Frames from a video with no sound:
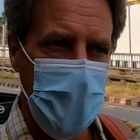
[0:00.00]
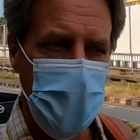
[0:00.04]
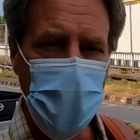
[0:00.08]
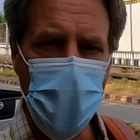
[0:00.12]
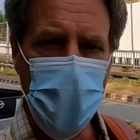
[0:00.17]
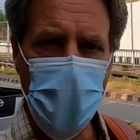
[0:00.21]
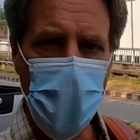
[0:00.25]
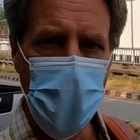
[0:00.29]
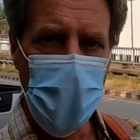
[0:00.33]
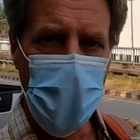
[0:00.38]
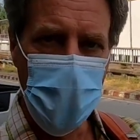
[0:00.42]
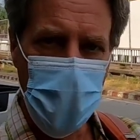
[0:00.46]

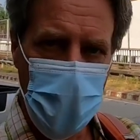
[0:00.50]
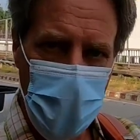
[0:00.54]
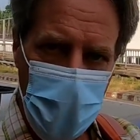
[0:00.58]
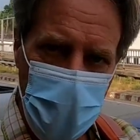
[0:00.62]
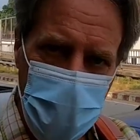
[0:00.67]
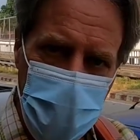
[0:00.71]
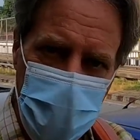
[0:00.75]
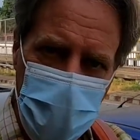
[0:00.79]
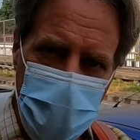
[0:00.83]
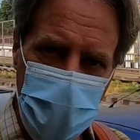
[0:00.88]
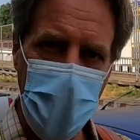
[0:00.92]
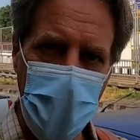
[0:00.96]
normal
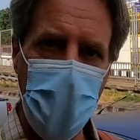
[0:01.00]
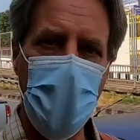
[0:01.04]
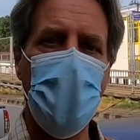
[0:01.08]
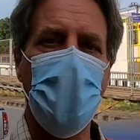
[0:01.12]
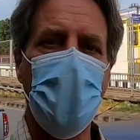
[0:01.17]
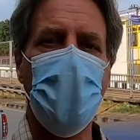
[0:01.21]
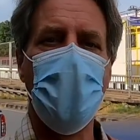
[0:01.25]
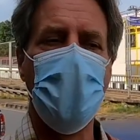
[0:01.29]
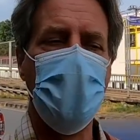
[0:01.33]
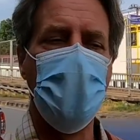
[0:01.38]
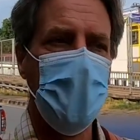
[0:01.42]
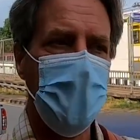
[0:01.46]

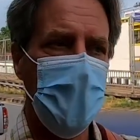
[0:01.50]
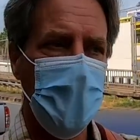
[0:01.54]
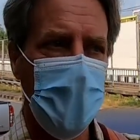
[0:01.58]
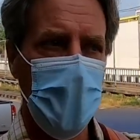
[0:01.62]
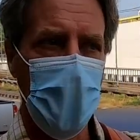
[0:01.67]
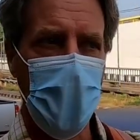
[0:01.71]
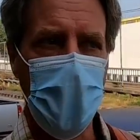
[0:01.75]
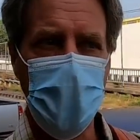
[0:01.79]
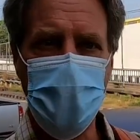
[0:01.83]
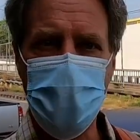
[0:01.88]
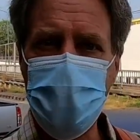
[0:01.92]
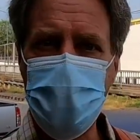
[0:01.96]
flow
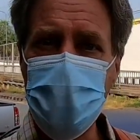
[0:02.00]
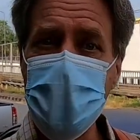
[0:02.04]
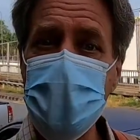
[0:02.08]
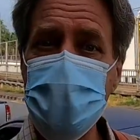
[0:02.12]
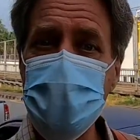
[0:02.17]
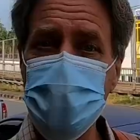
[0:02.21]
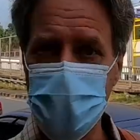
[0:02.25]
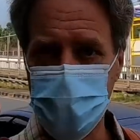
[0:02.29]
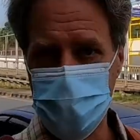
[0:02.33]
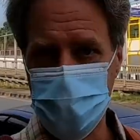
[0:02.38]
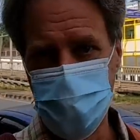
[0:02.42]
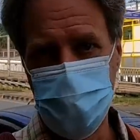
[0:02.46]
of
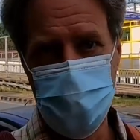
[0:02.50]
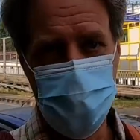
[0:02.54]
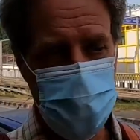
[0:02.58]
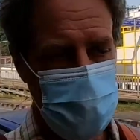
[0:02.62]
visas.